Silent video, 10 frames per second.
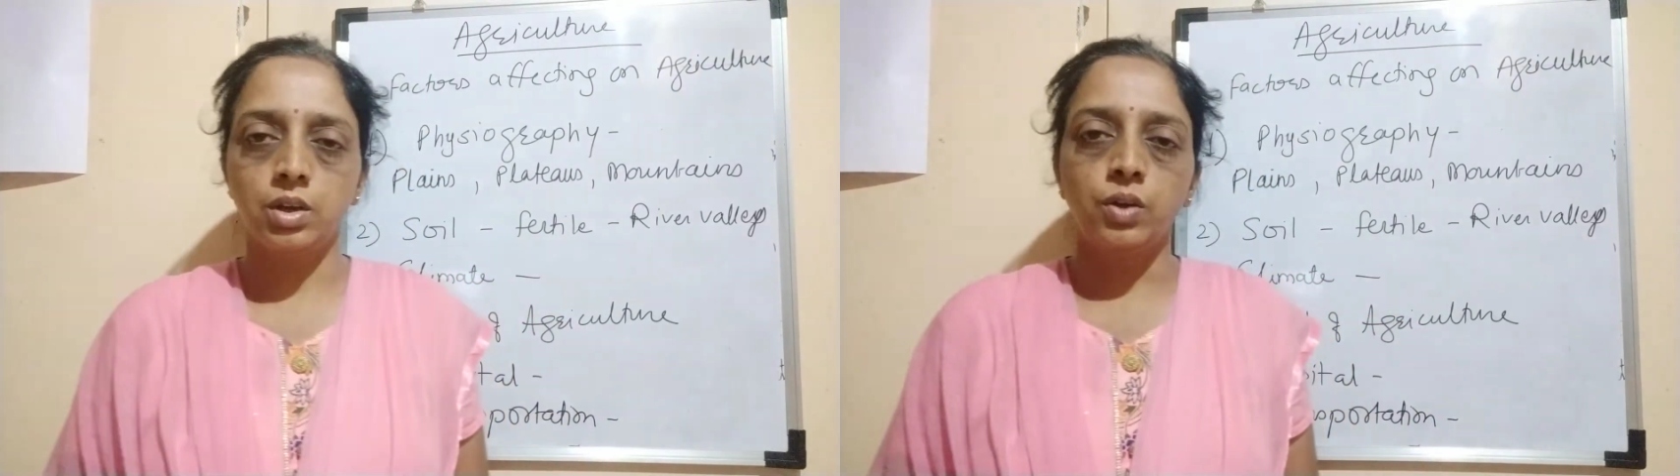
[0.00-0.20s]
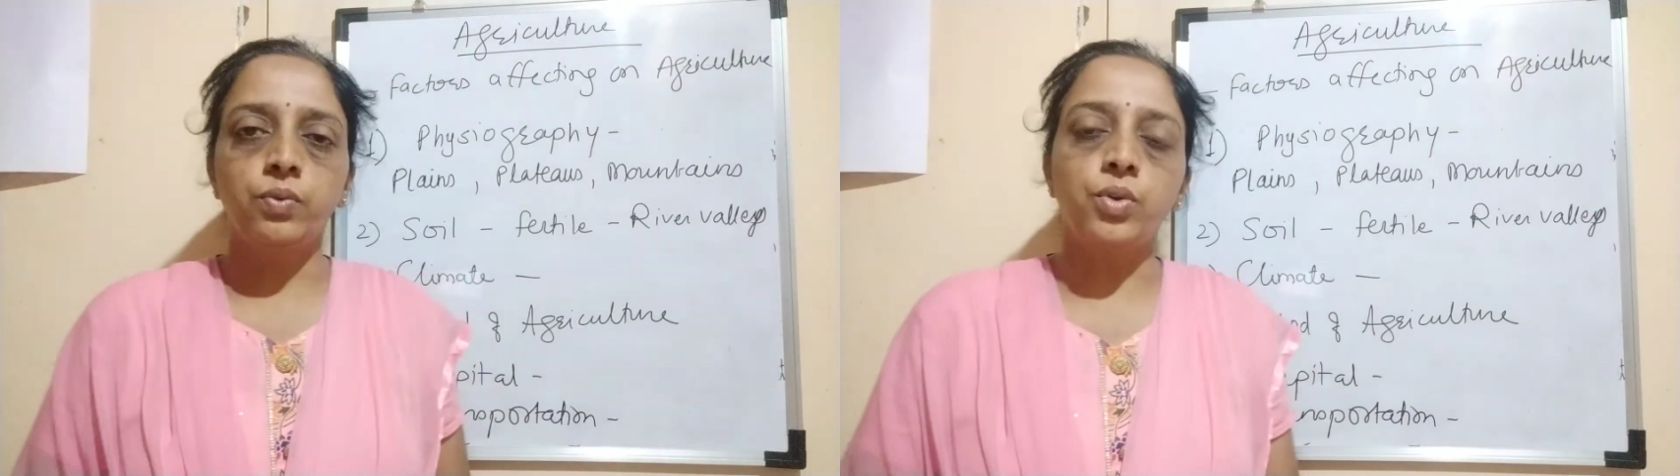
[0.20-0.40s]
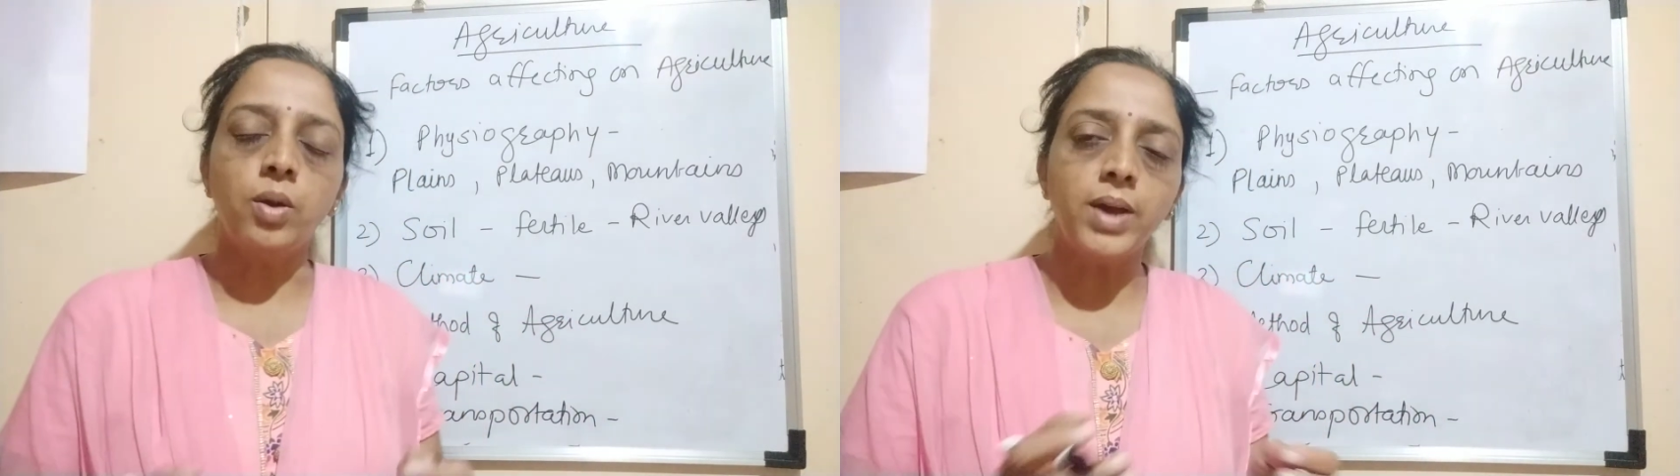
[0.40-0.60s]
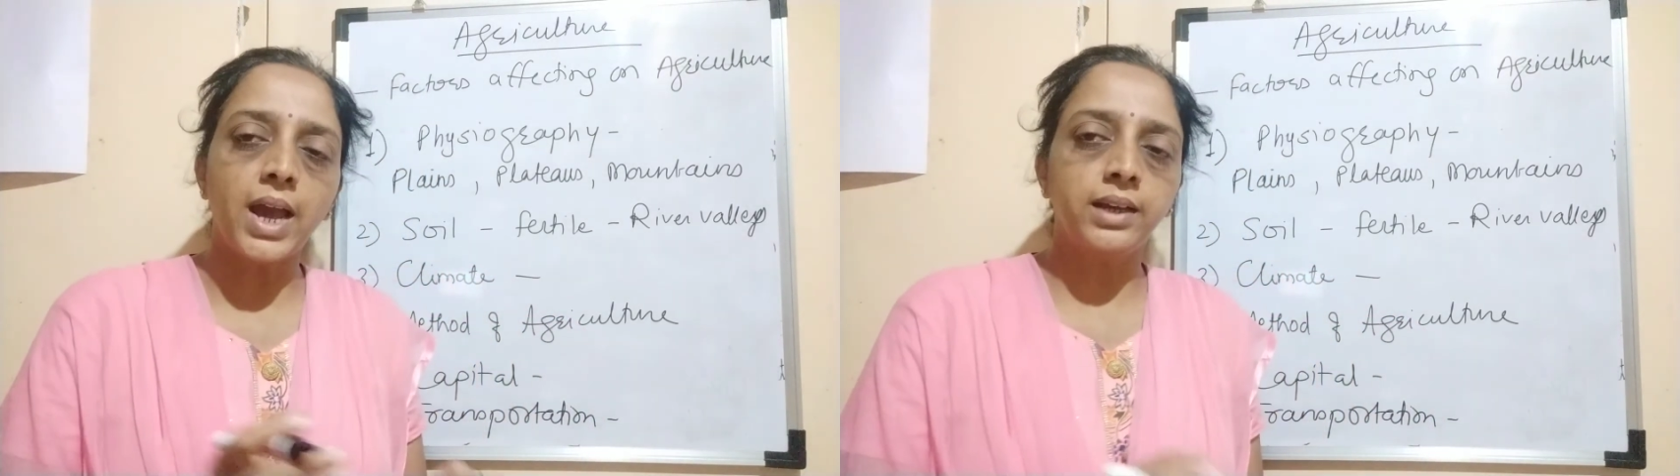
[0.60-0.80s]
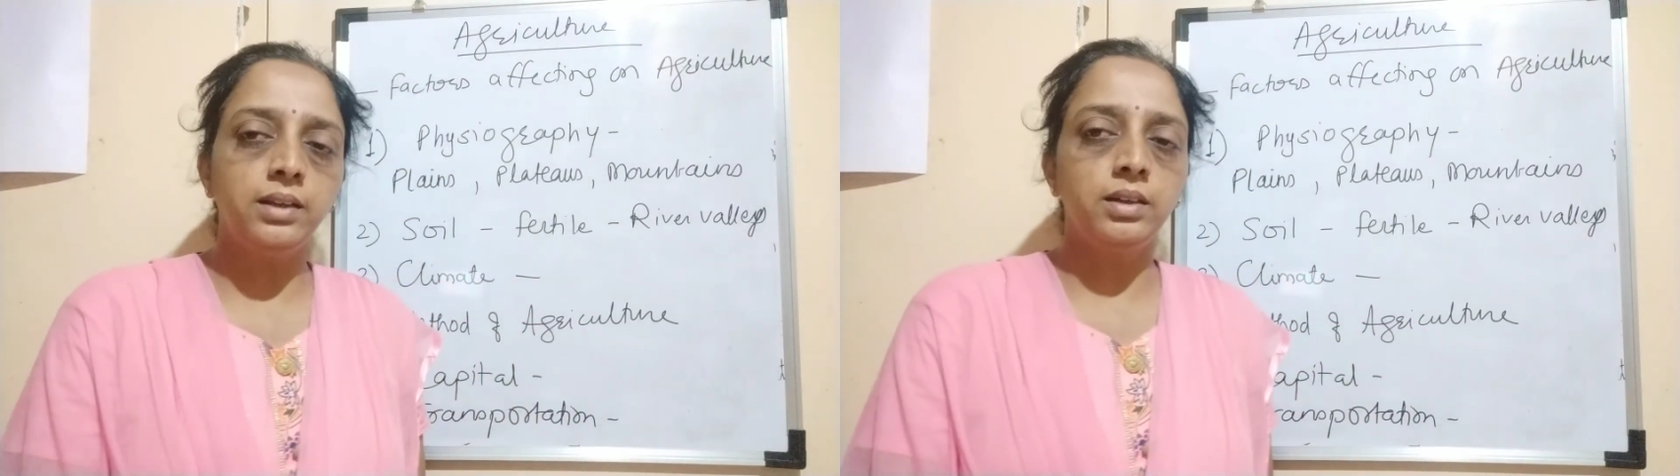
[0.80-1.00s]
from
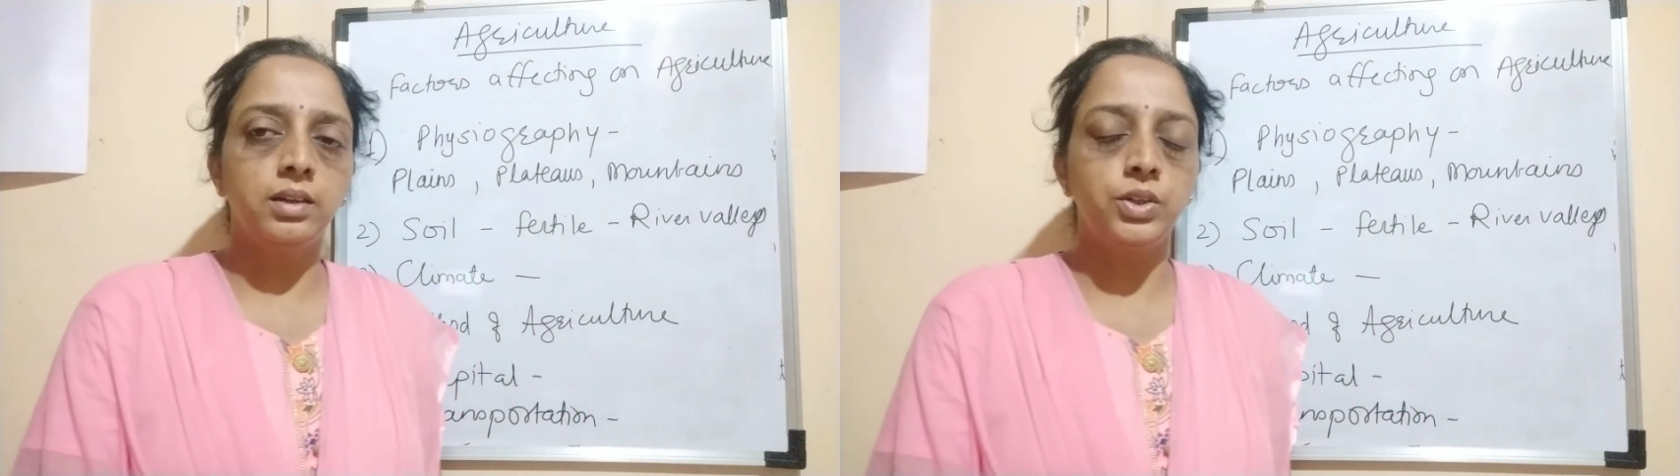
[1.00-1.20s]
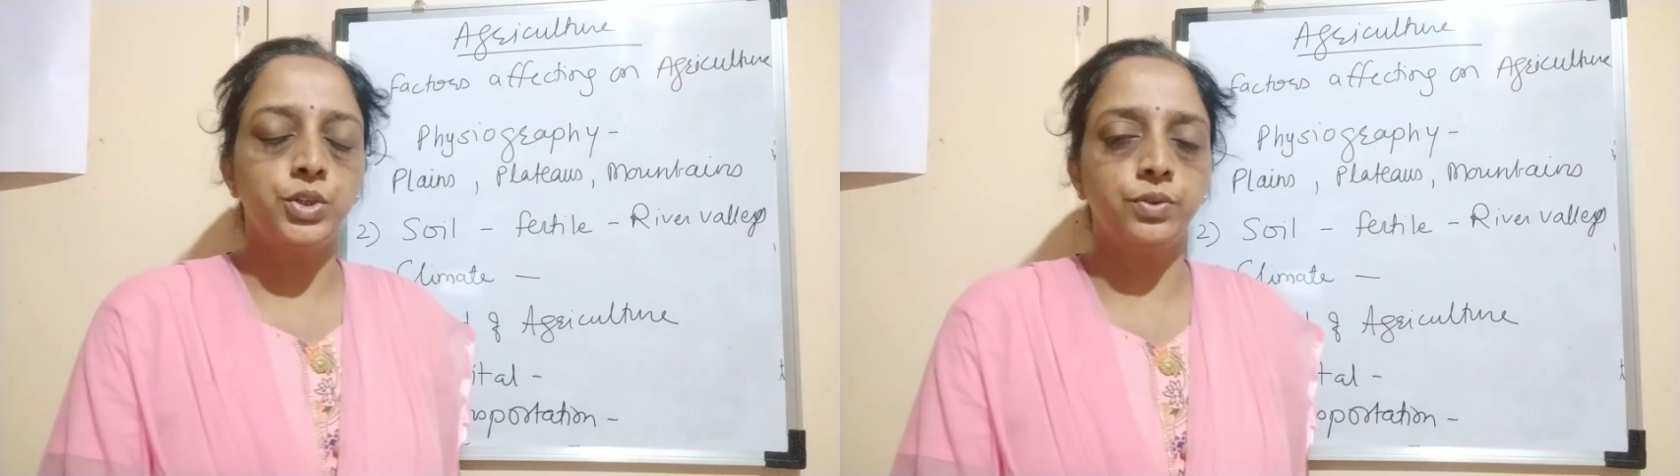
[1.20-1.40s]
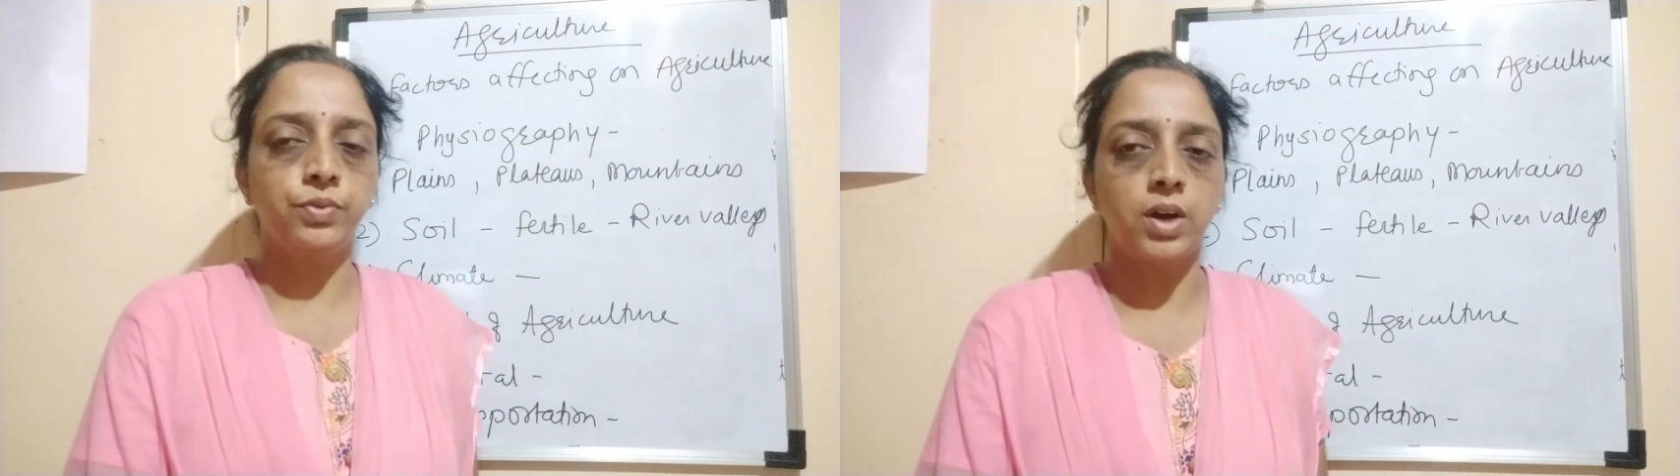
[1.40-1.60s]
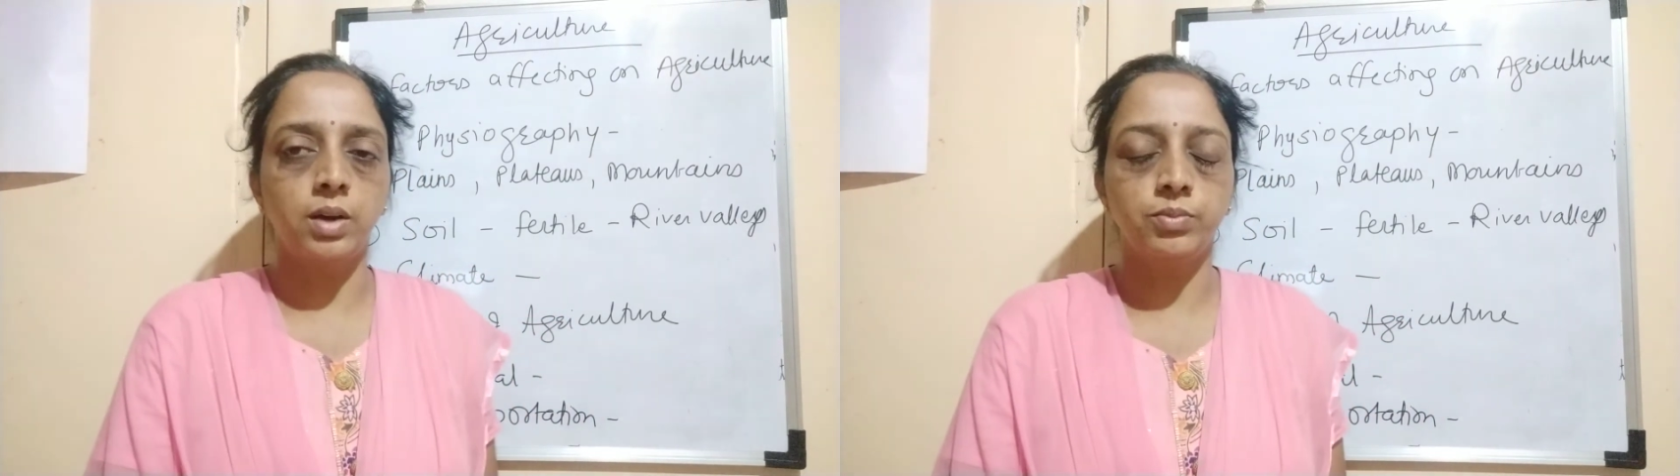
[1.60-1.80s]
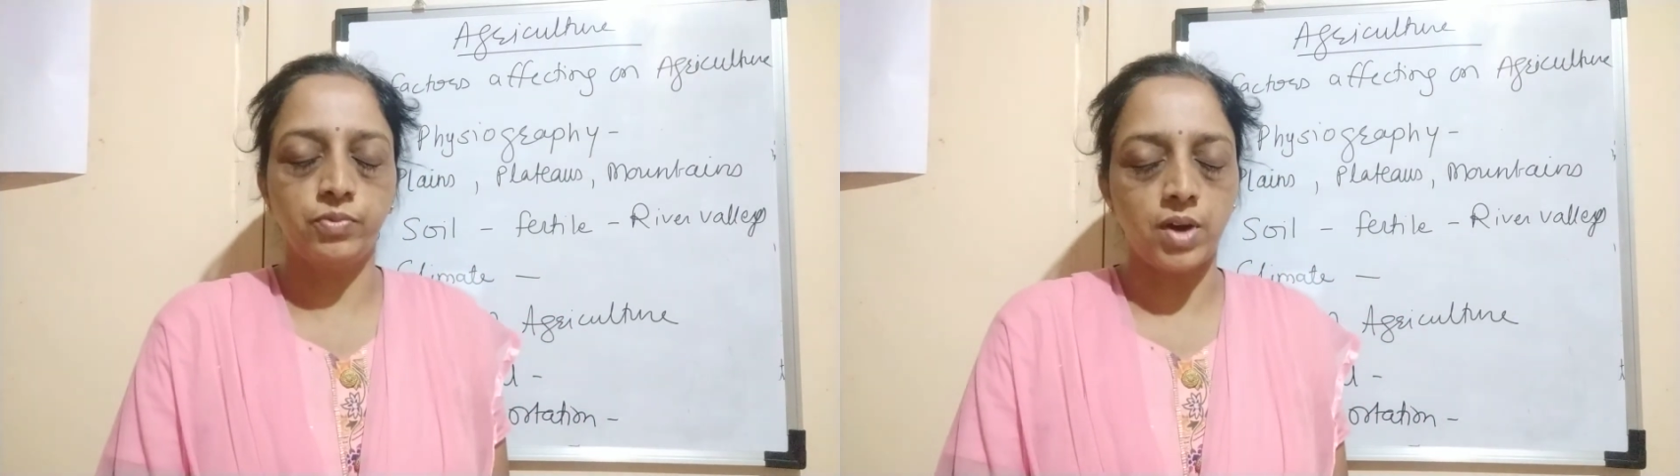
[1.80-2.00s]
agriculture
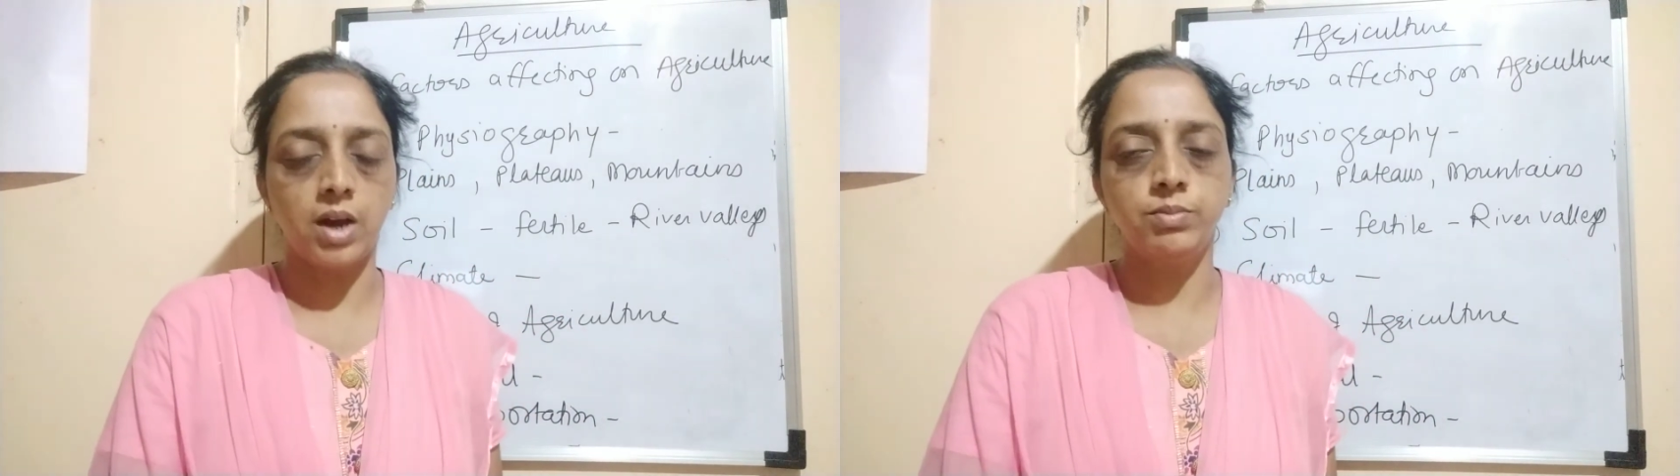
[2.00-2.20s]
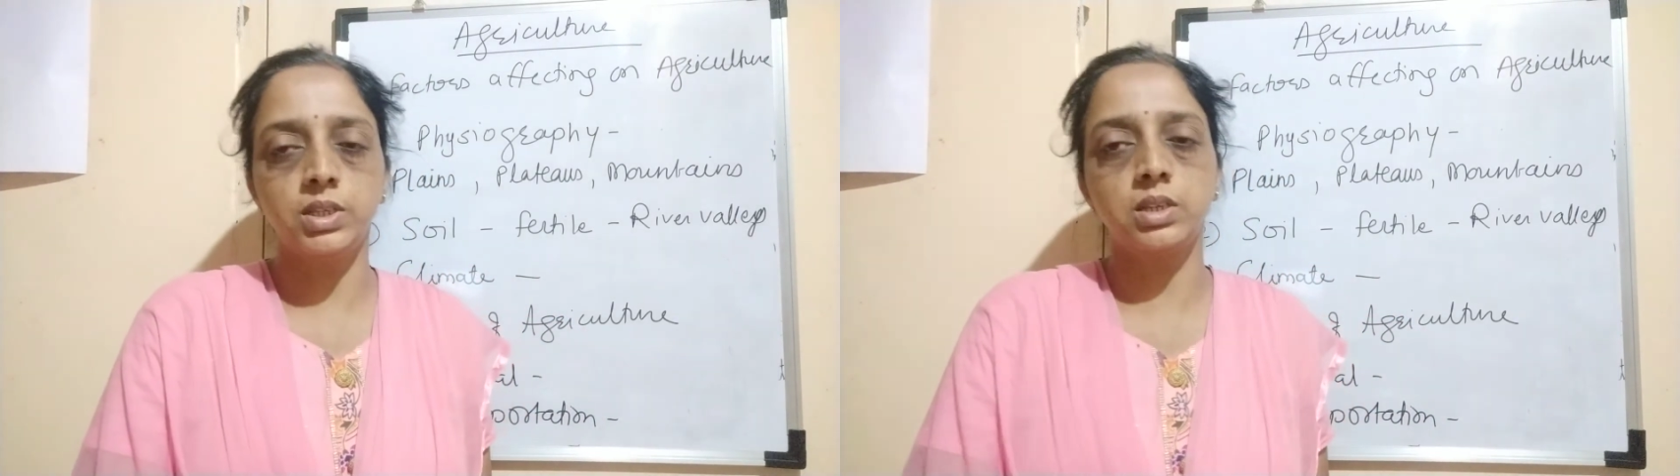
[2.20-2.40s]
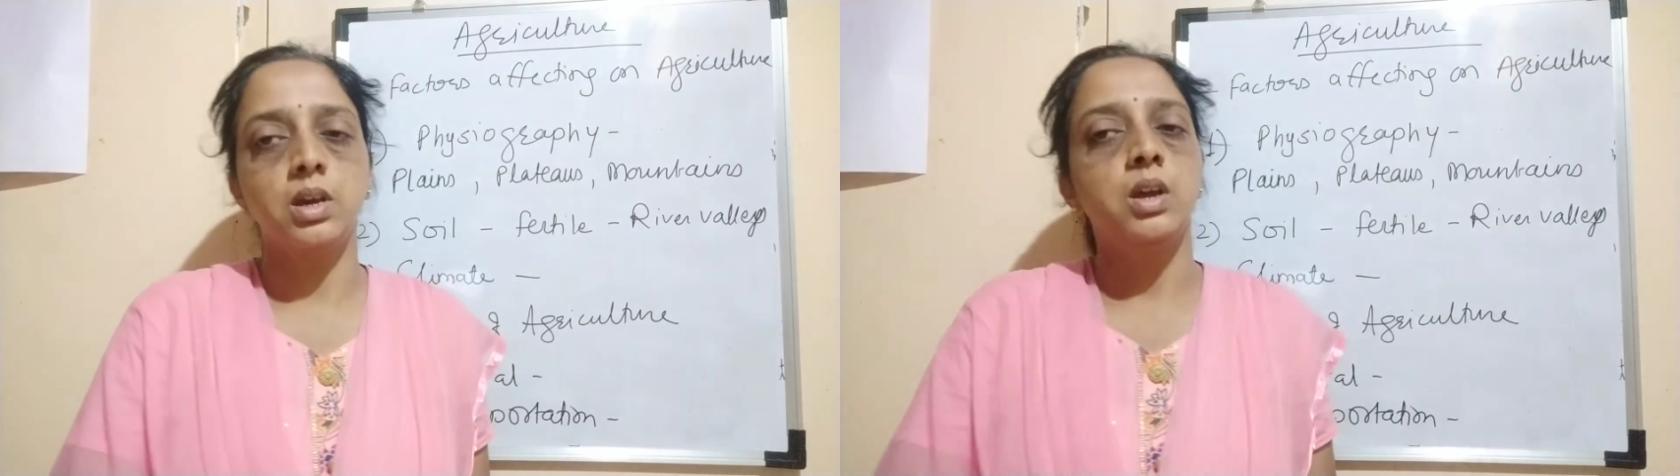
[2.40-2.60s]
farms